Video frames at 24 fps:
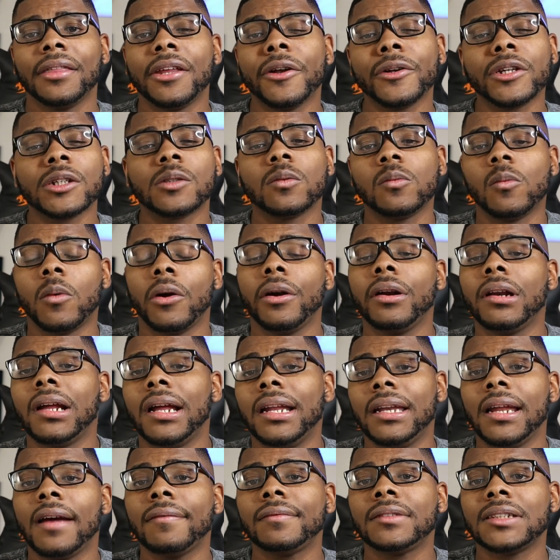there just
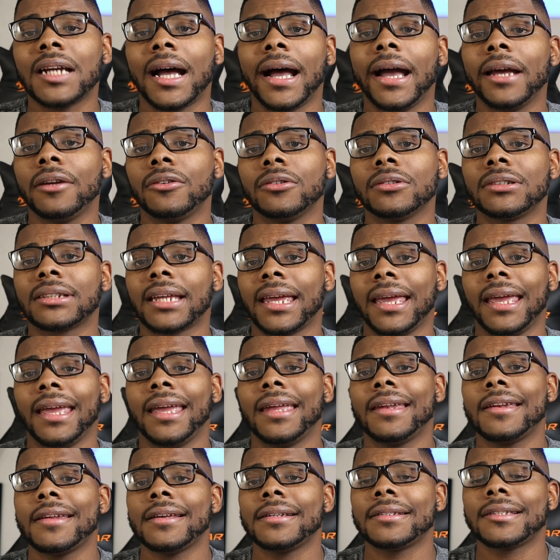weren't enough titles,
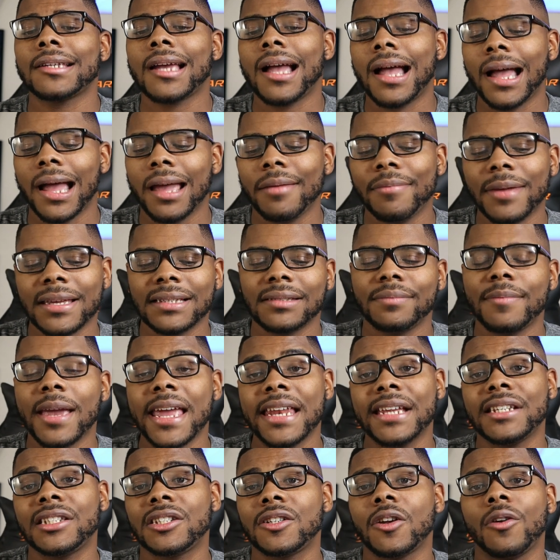and time has
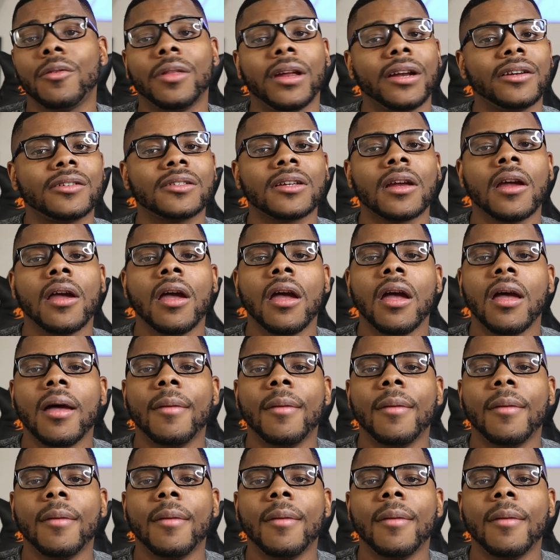made it so there's